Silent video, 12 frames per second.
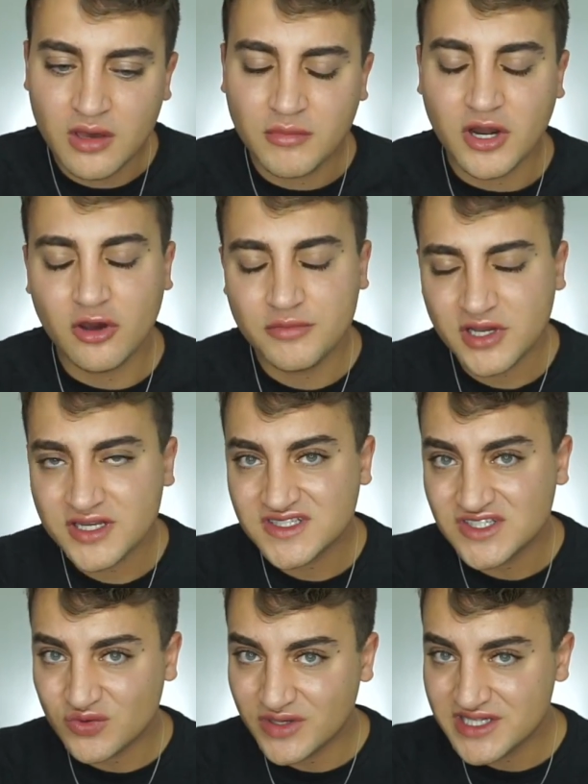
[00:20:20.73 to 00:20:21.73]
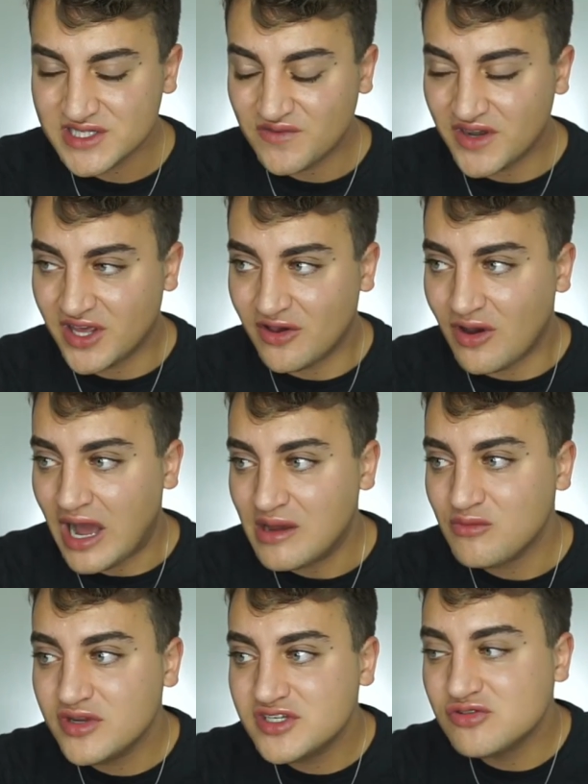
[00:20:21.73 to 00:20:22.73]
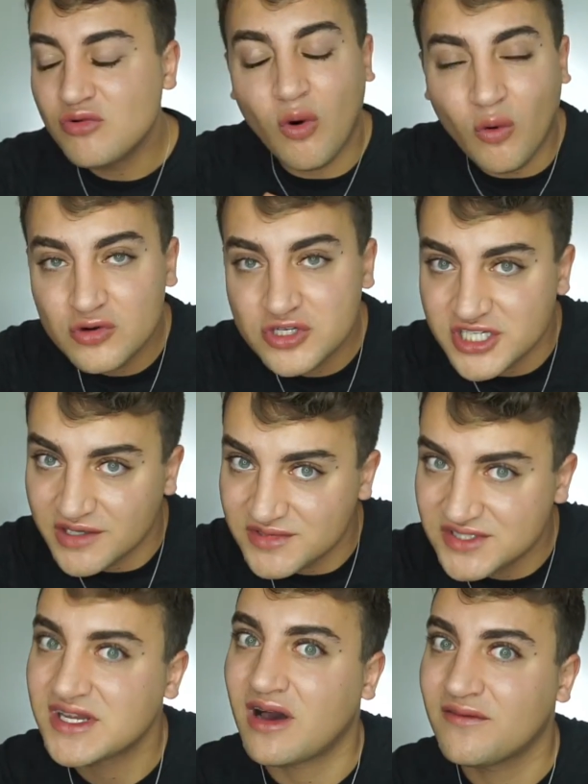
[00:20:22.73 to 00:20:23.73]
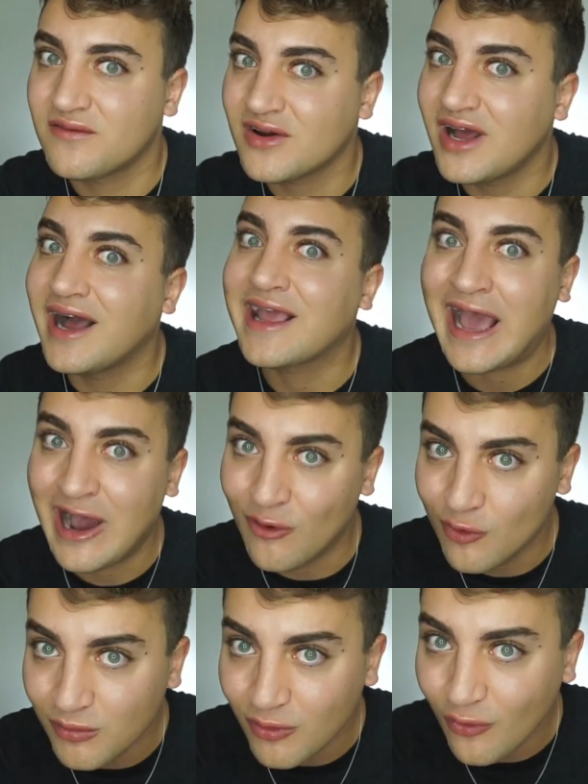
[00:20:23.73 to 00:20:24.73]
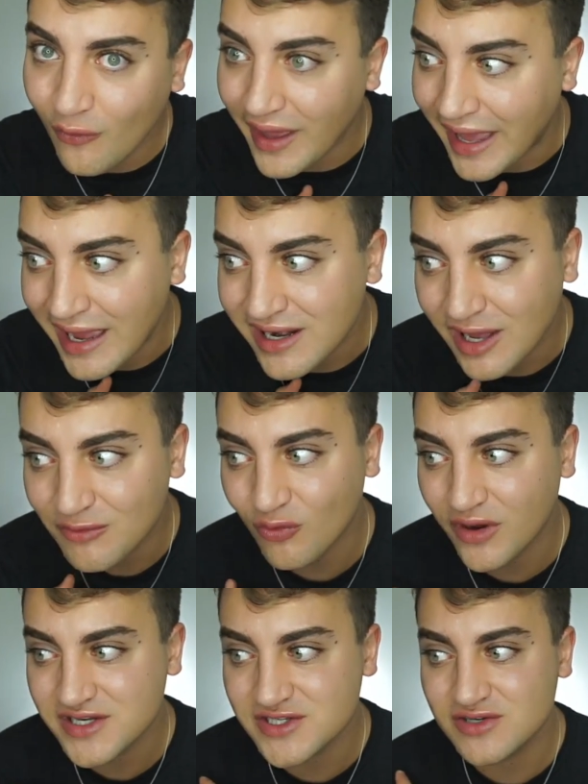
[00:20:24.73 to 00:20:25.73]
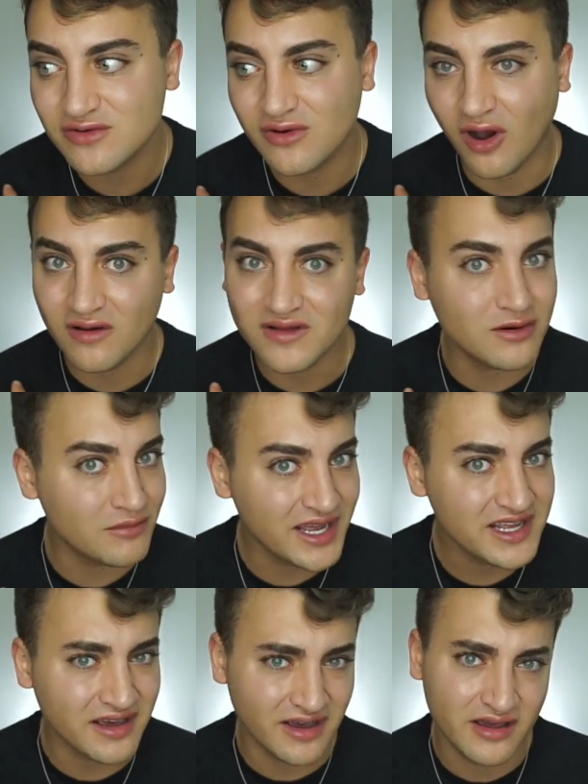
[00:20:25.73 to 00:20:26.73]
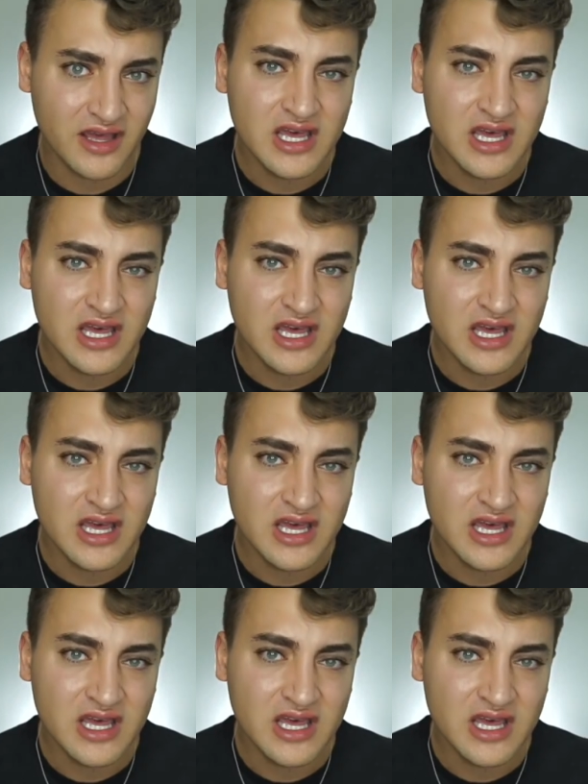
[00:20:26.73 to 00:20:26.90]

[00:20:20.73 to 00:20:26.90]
But I hope you guys enjoyed this video. I'm going to hold James Stauffer accountable and I'm going to call out Myka.